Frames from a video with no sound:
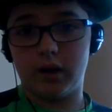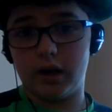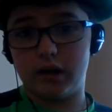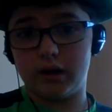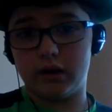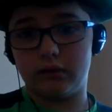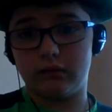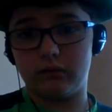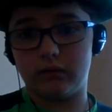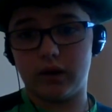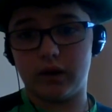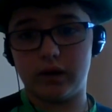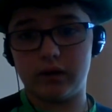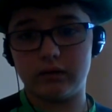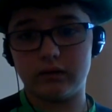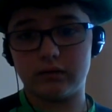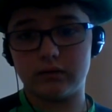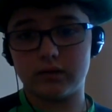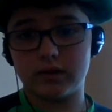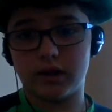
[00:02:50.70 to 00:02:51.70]
in the
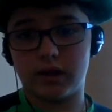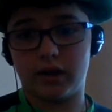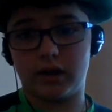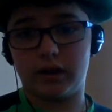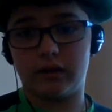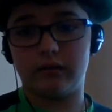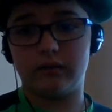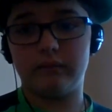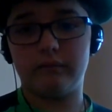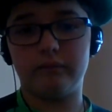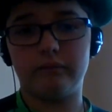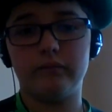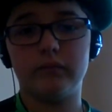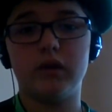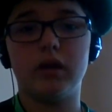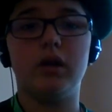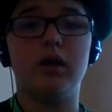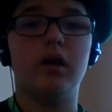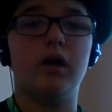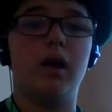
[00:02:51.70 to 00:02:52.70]
right side
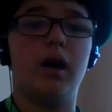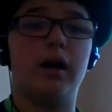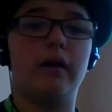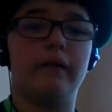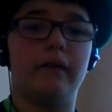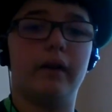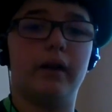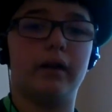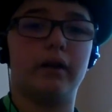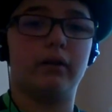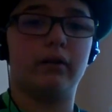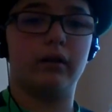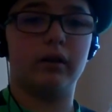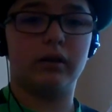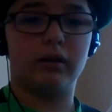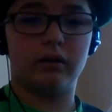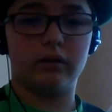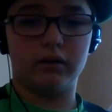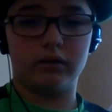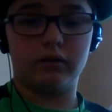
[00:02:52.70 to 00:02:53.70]
and then
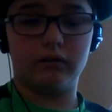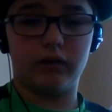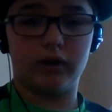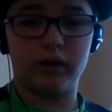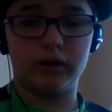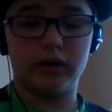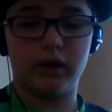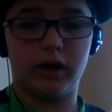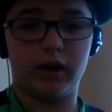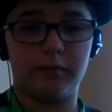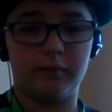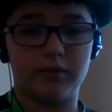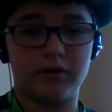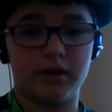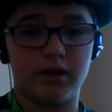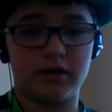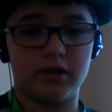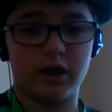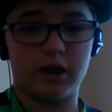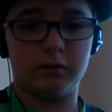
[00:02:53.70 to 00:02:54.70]
click on the very top. It
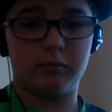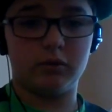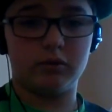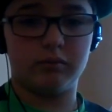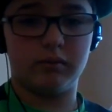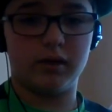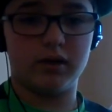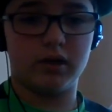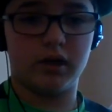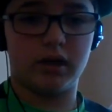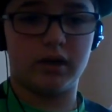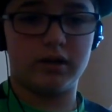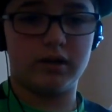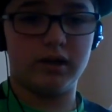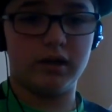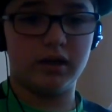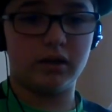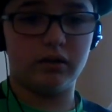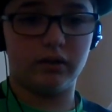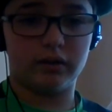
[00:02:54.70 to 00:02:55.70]
says I'm with Major
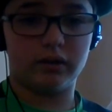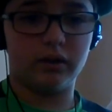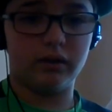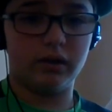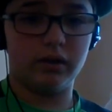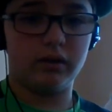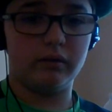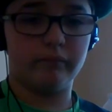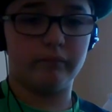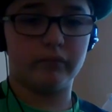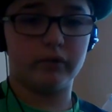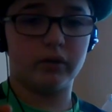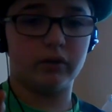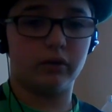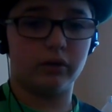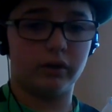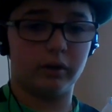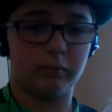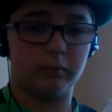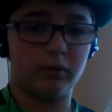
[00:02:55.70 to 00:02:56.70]
Scene. Click on it.
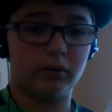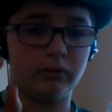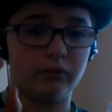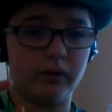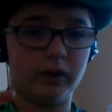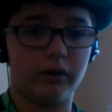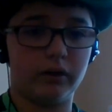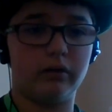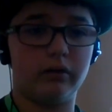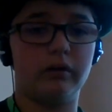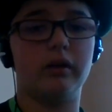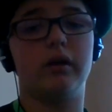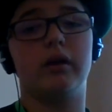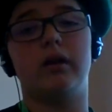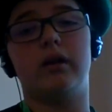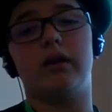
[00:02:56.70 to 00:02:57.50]
Click on profile.